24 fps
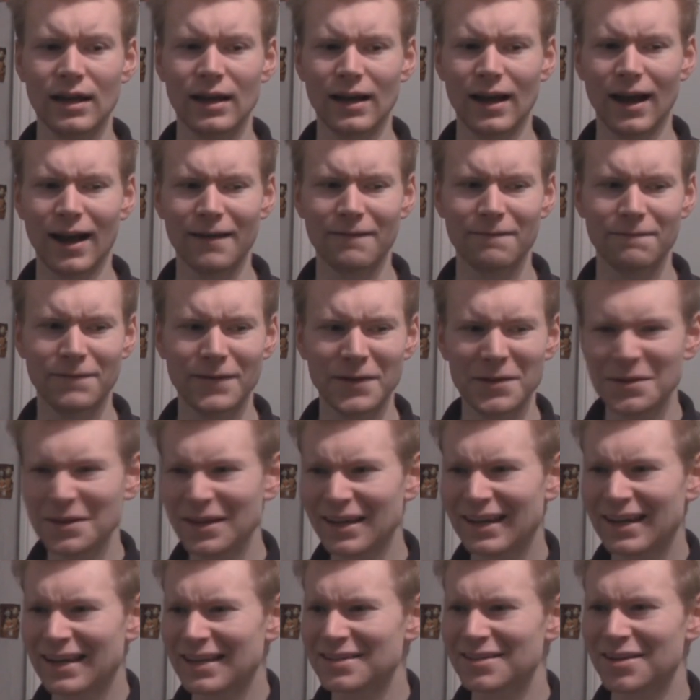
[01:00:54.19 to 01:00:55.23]
I feel
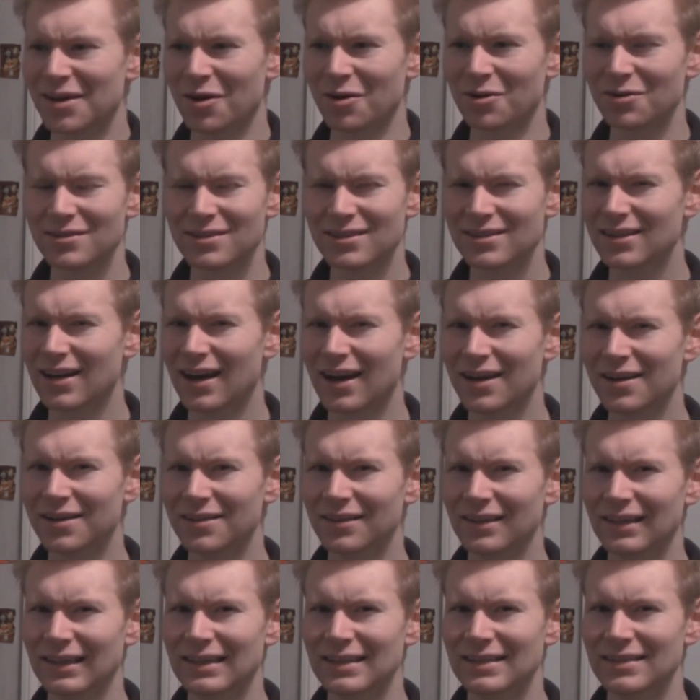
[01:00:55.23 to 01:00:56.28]
like his art
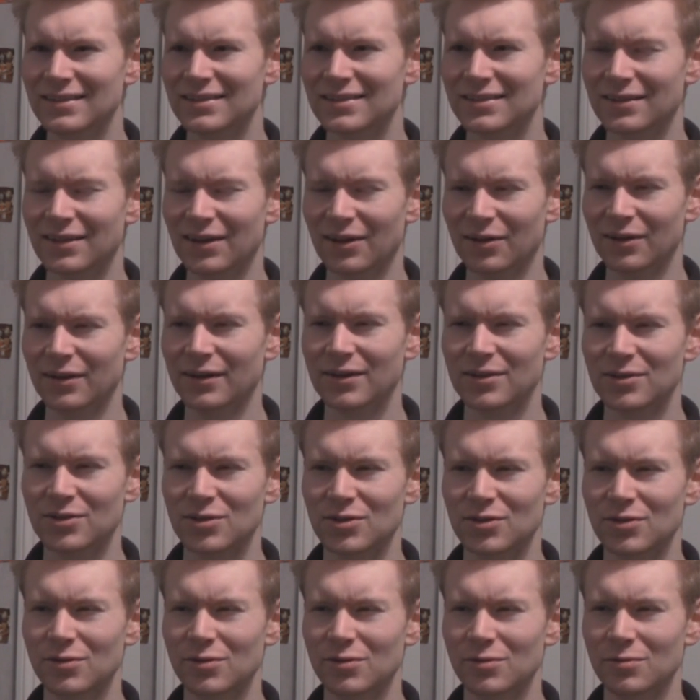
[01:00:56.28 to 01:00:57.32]
style is starting
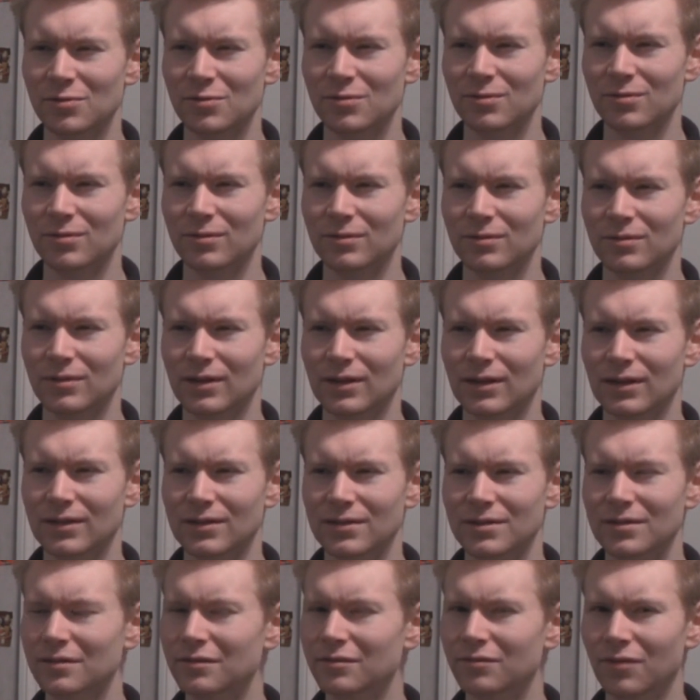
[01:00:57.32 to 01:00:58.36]
to
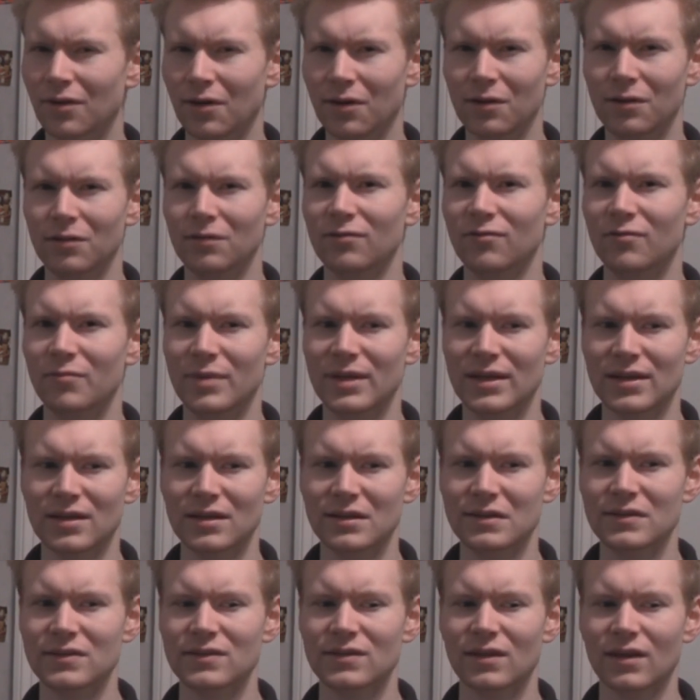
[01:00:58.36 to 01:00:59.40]
devolve,
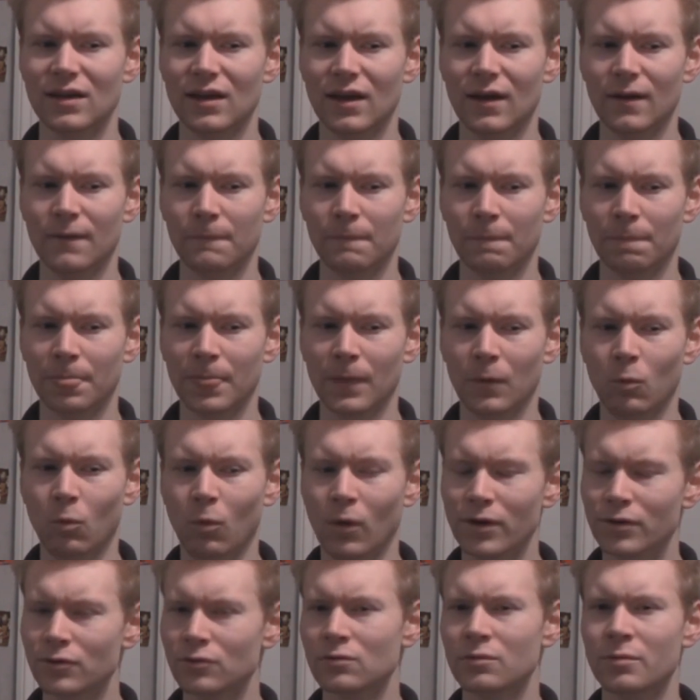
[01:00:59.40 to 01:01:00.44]
because
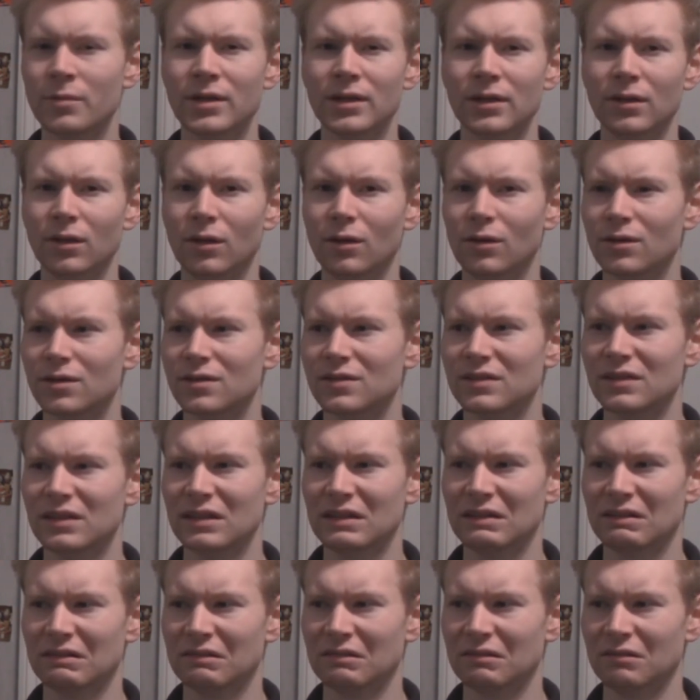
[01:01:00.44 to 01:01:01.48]
Wonder Woman looks
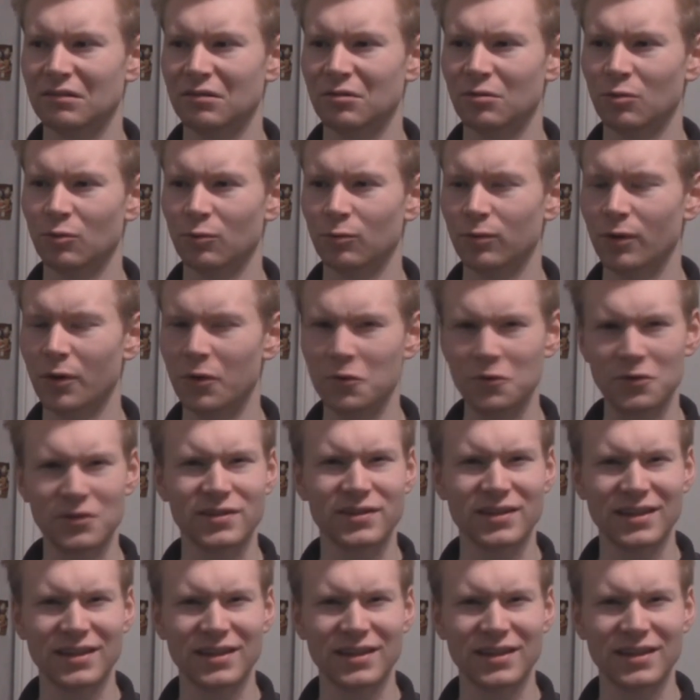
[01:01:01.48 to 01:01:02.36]
gross